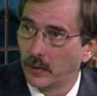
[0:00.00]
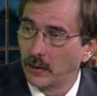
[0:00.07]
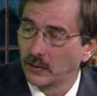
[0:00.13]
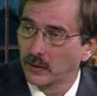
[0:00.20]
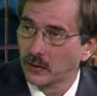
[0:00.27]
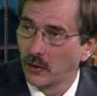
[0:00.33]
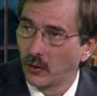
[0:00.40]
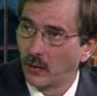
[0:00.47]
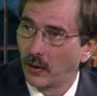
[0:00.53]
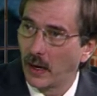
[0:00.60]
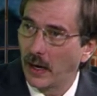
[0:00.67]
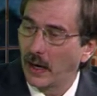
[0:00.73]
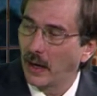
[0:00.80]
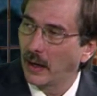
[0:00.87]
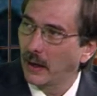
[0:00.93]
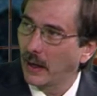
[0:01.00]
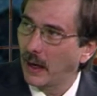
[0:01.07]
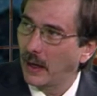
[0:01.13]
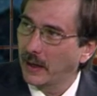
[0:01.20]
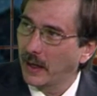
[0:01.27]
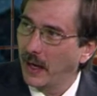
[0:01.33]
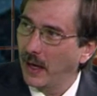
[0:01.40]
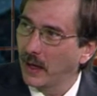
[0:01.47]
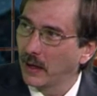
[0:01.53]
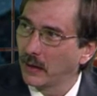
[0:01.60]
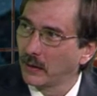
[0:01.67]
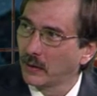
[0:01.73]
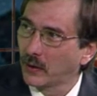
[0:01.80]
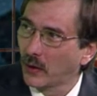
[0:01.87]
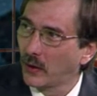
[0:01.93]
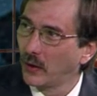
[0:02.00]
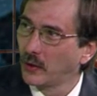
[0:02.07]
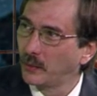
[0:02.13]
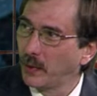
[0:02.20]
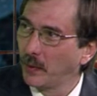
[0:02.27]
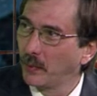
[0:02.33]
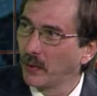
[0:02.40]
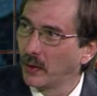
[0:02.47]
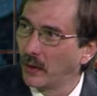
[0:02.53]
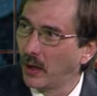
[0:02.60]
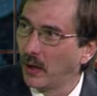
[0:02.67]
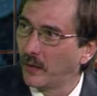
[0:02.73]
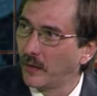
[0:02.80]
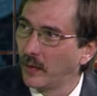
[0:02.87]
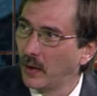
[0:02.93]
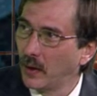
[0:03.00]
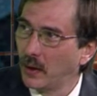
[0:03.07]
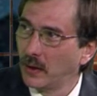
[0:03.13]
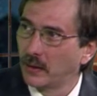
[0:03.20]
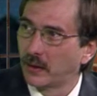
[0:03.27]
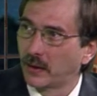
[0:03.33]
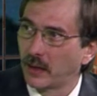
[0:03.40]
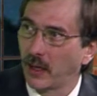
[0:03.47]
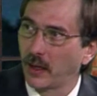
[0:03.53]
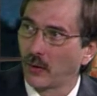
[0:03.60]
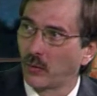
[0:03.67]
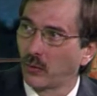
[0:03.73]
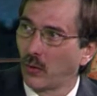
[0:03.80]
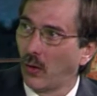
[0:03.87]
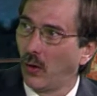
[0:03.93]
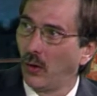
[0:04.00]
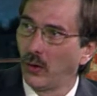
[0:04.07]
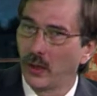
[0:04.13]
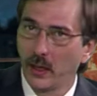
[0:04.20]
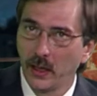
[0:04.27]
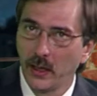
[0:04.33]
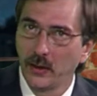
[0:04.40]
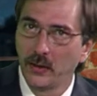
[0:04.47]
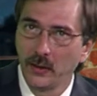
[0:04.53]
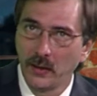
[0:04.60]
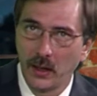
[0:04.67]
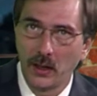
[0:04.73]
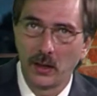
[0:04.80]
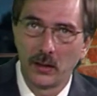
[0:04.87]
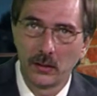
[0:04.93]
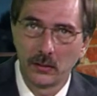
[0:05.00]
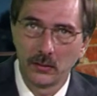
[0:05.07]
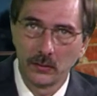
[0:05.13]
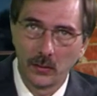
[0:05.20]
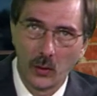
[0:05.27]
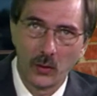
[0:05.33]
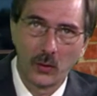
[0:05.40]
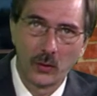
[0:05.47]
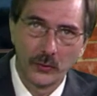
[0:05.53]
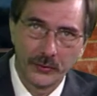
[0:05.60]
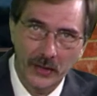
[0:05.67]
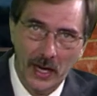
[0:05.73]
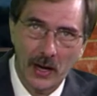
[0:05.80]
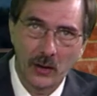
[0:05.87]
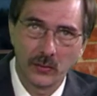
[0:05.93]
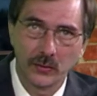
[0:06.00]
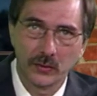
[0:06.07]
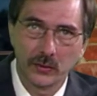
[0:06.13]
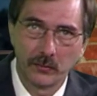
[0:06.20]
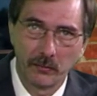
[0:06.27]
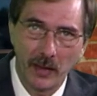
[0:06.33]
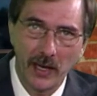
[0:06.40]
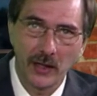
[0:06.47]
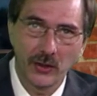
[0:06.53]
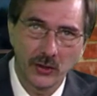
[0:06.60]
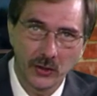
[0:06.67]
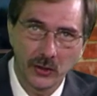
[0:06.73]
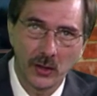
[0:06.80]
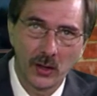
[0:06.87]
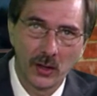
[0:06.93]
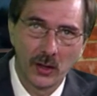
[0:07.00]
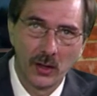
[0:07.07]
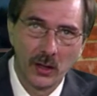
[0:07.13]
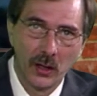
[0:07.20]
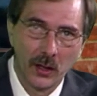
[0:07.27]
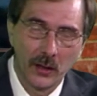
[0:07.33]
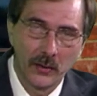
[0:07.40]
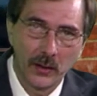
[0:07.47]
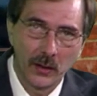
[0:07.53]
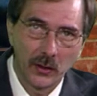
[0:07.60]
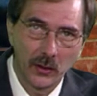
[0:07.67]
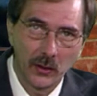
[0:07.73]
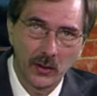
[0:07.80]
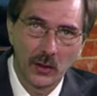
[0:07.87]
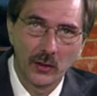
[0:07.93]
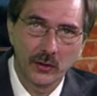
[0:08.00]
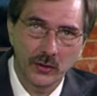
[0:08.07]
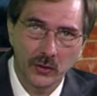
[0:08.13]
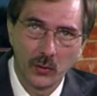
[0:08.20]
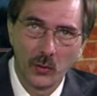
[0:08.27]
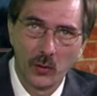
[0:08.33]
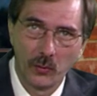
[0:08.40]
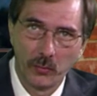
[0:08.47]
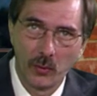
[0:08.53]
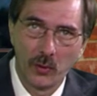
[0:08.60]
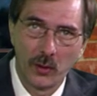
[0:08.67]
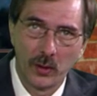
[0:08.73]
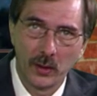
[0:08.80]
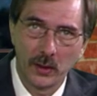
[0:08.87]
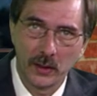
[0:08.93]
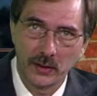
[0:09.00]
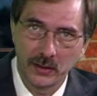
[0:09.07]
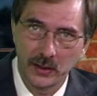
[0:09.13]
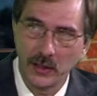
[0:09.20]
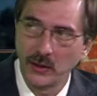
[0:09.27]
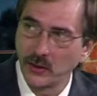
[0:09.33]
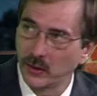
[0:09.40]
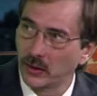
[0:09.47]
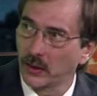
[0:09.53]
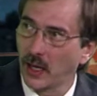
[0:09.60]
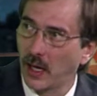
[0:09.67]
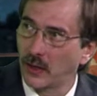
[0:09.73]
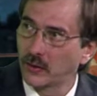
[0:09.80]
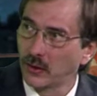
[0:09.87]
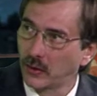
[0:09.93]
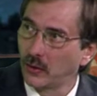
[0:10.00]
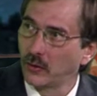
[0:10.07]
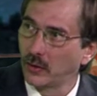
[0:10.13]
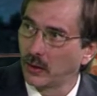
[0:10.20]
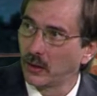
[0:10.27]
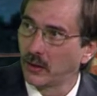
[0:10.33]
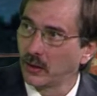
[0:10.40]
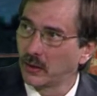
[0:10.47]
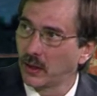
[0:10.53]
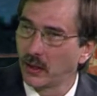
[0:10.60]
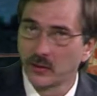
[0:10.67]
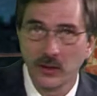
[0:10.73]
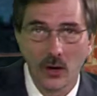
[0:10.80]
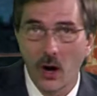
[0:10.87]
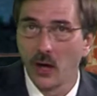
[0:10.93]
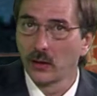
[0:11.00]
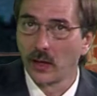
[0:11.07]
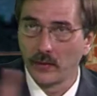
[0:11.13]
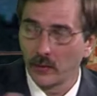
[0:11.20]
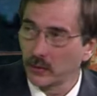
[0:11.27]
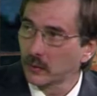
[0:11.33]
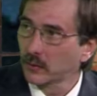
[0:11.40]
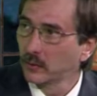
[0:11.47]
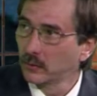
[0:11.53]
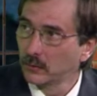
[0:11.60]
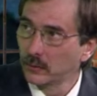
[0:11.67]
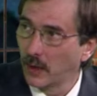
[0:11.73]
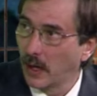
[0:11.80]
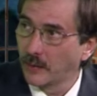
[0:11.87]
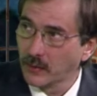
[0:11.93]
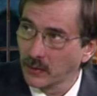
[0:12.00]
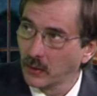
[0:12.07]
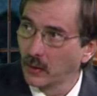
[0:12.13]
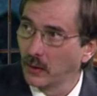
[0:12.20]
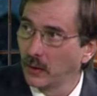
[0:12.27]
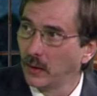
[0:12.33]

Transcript: So I can't encourage people enough to take a role in their local towns. Make sure that your school board is teaching the Constitution to these kids at all levels. Absolutely.